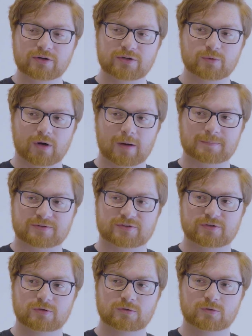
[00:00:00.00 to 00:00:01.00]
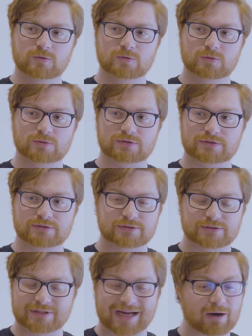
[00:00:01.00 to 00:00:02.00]
are you up to
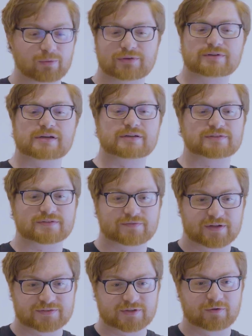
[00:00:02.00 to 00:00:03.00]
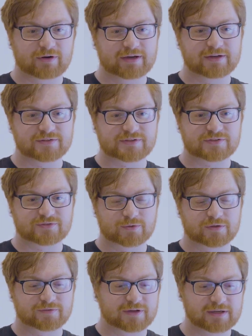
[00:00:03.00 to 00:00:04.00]
nowadays, if that's all right? Is it
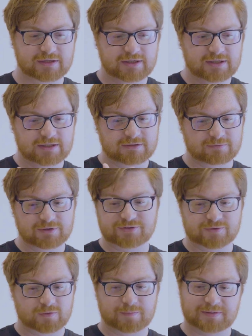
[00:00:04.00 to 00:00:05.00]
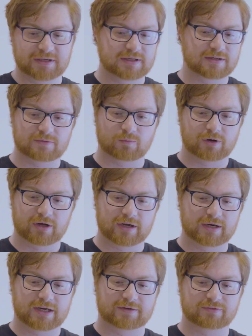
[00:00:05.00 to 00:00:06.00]
sort of, hey, rinse and repeat one
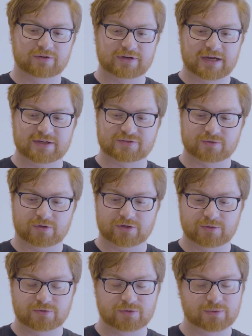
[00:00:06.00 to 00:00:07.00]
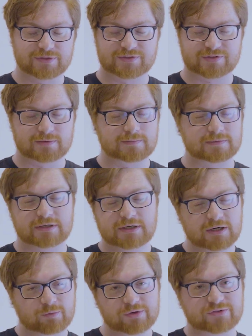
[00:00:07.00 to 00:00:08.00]
audit after the next, or are you doing some
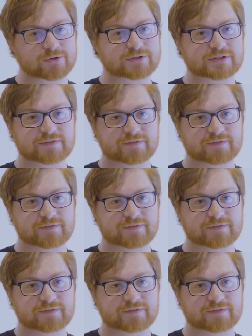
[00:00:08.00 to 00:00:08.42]
research and